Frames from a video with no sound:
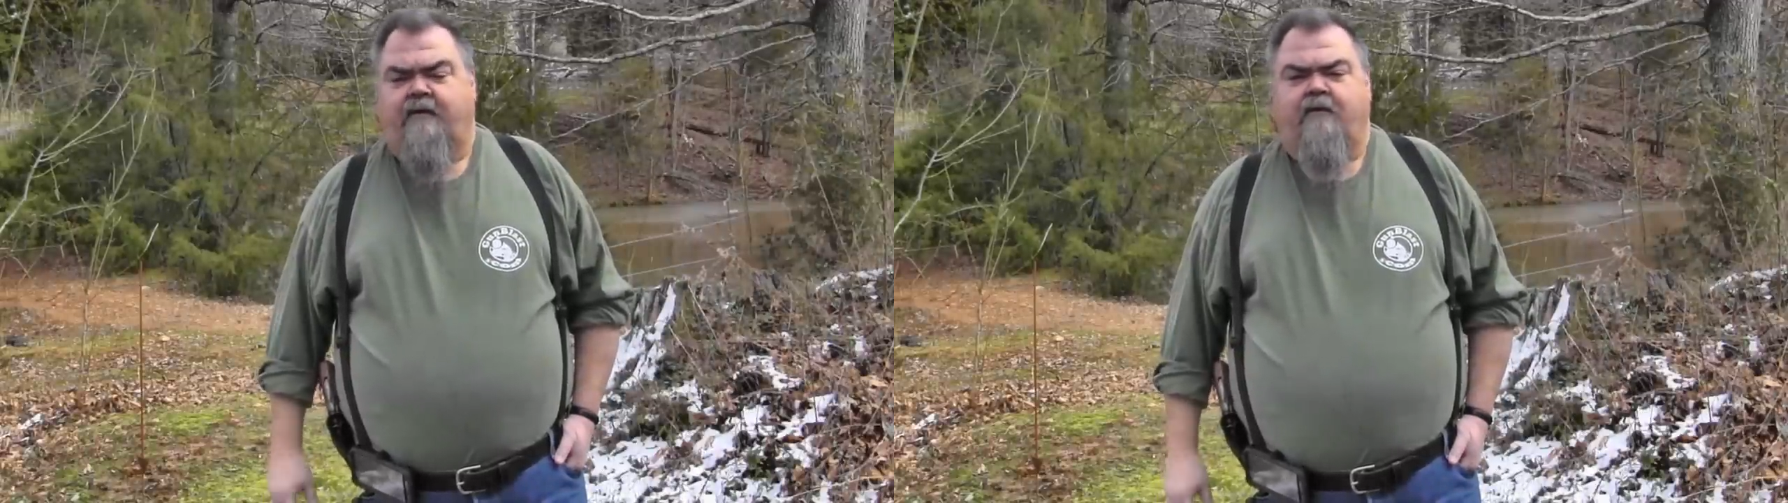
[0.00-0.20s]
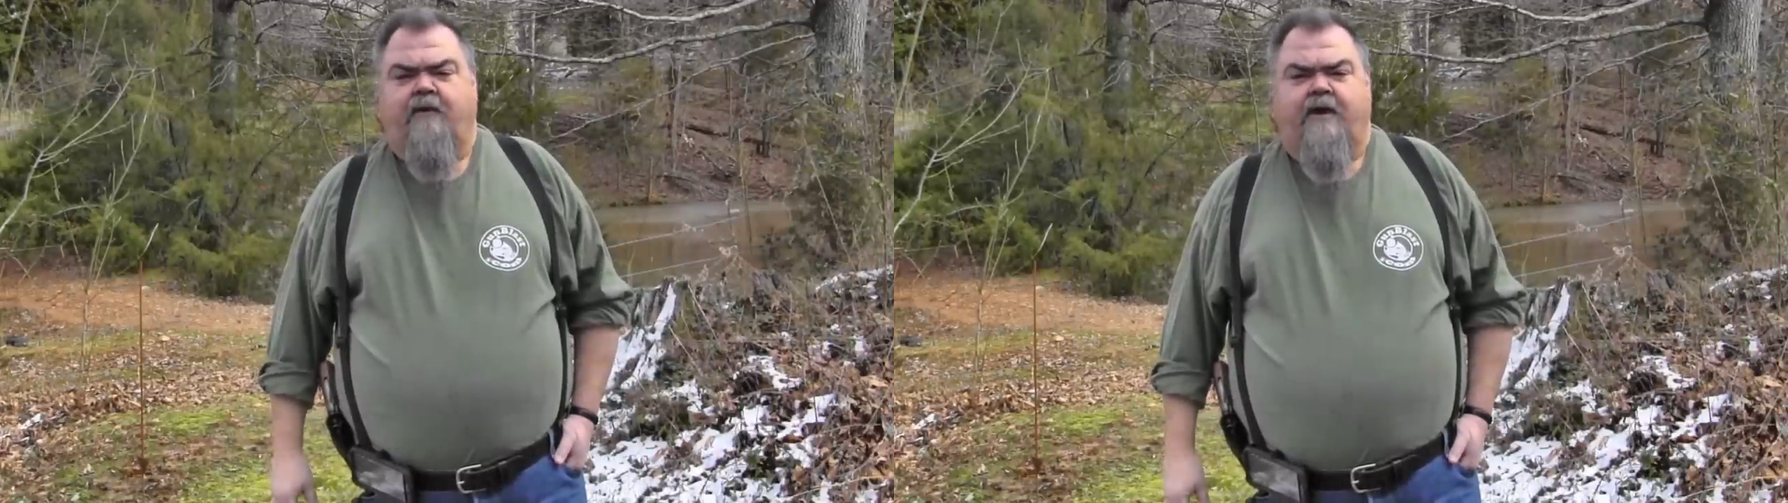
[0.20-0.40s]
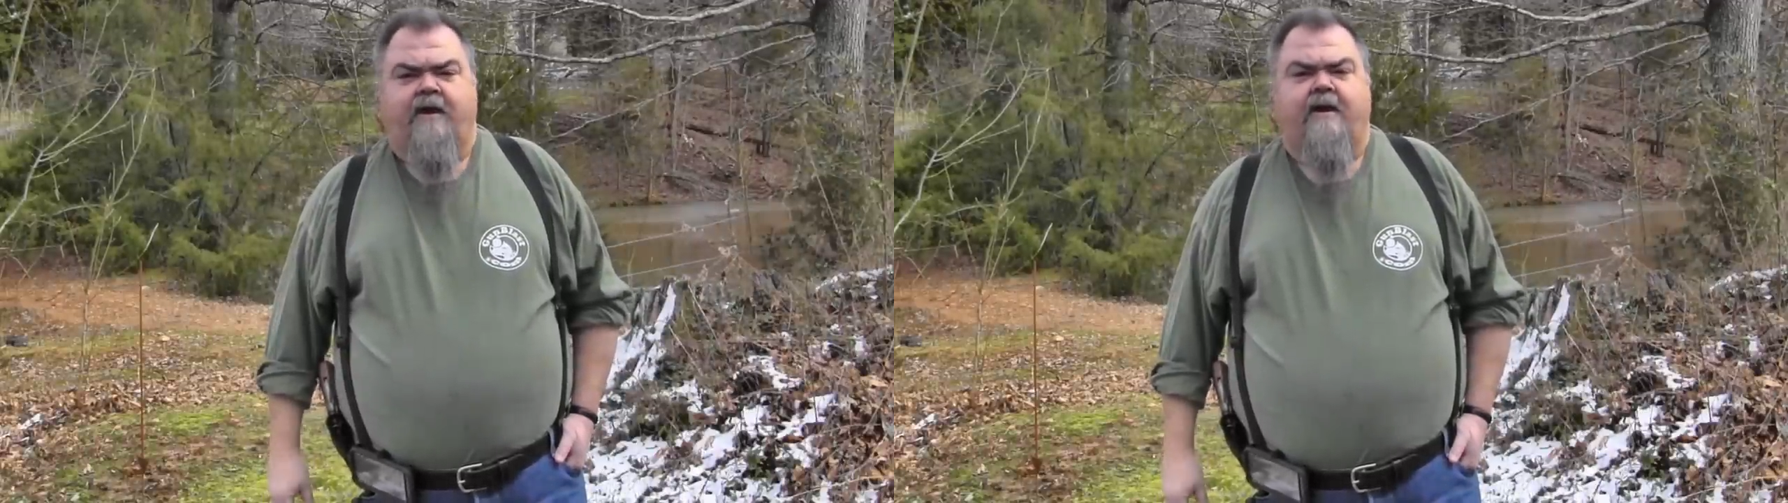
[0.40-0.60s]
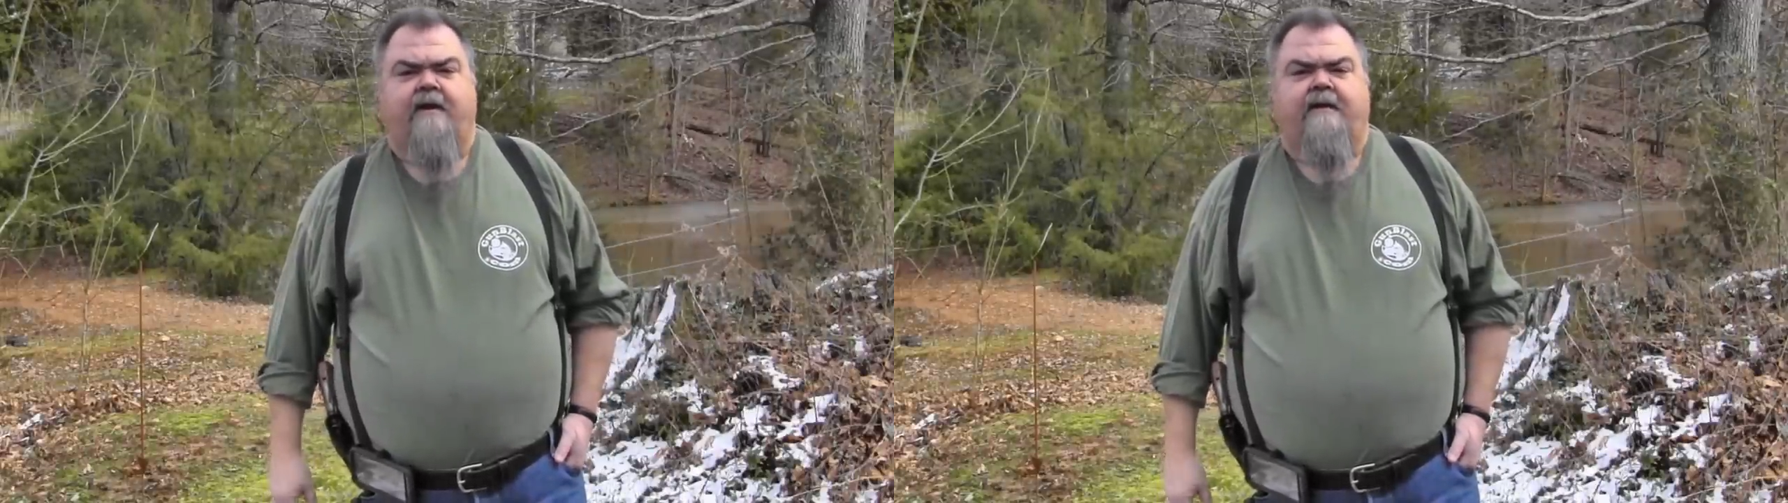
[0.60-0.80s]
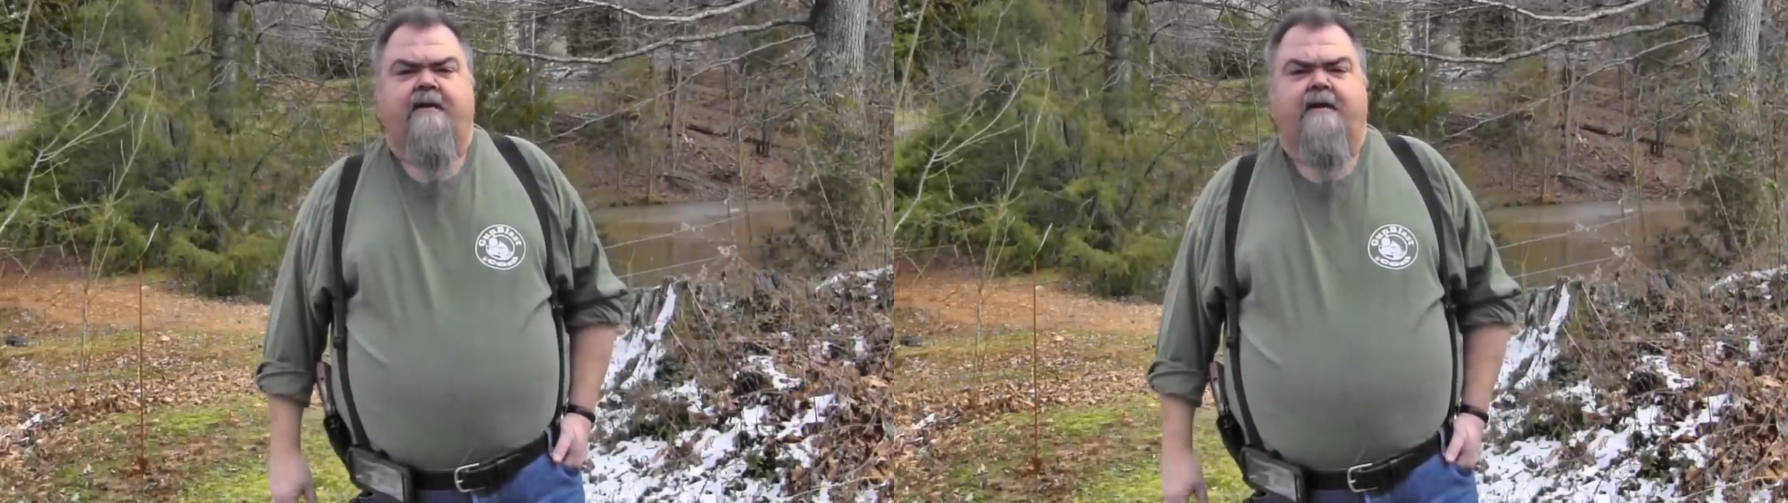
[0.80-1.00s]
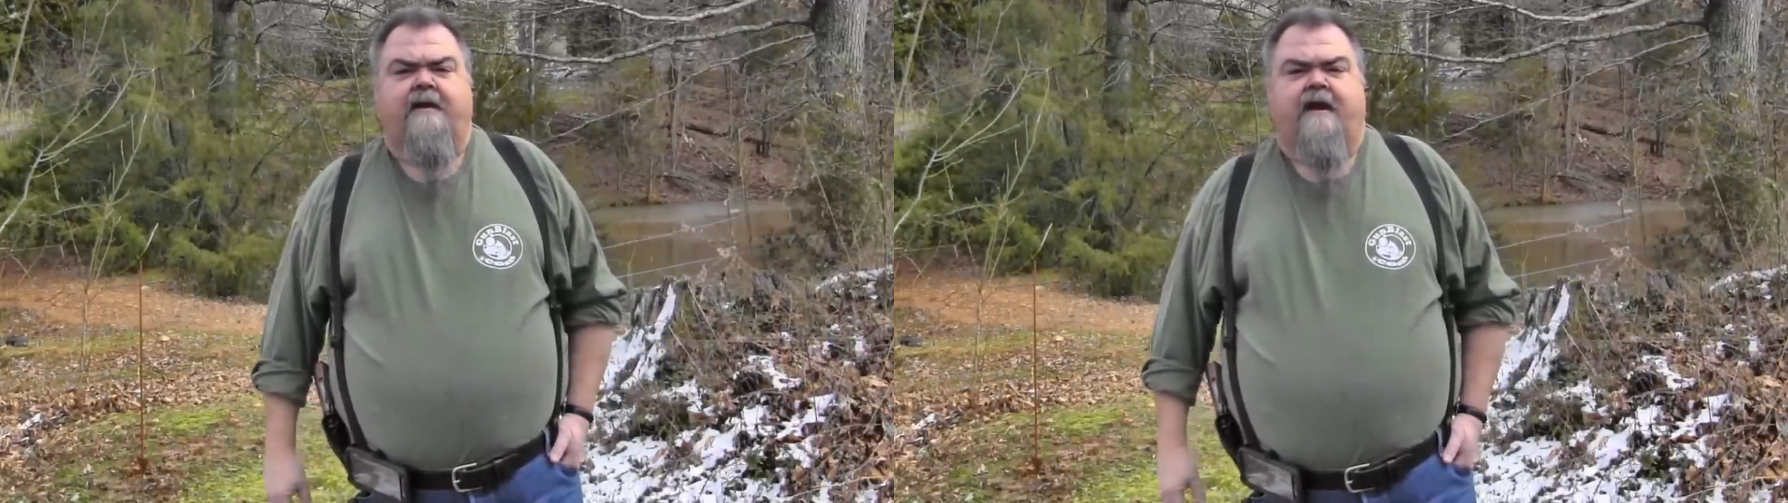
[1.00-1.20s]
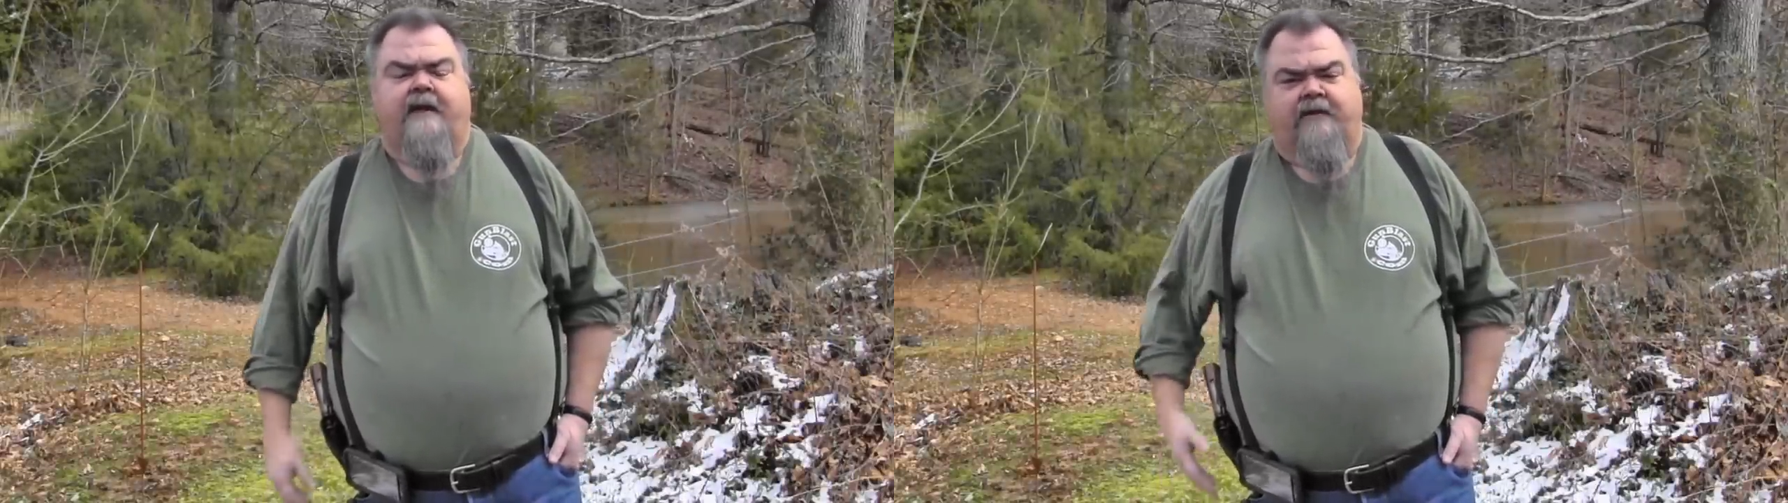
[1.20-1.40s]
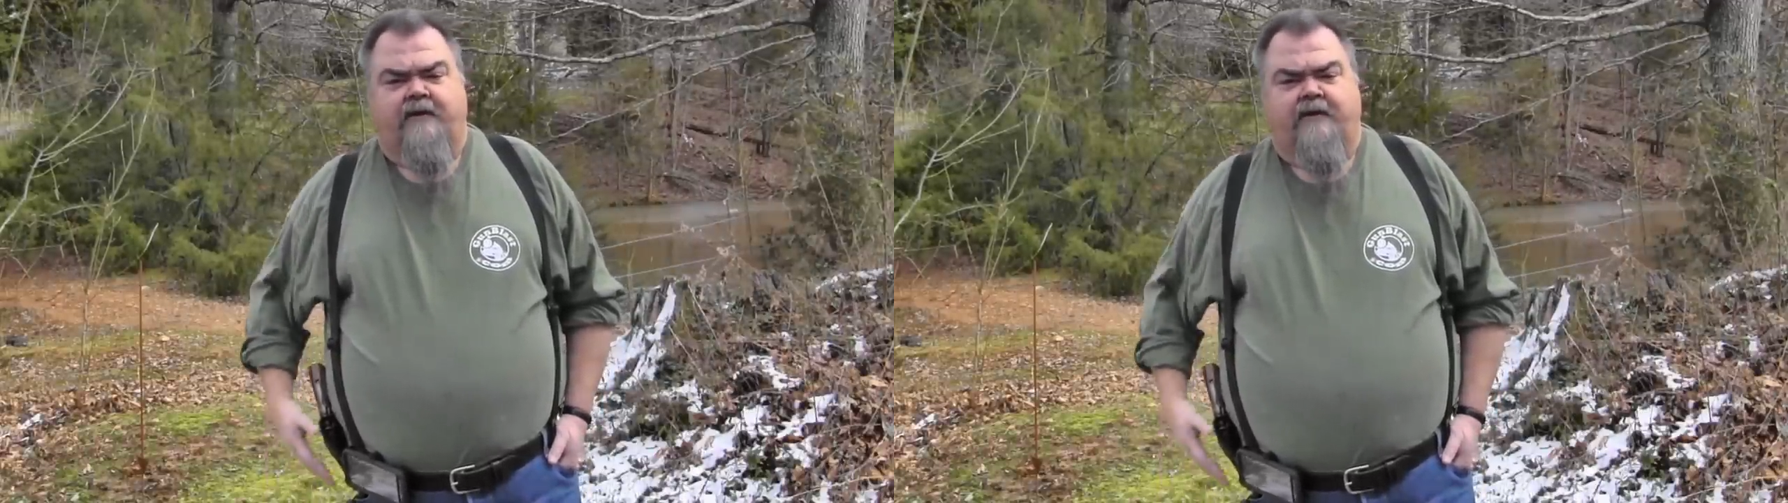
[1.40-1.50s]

if you want to carry it, is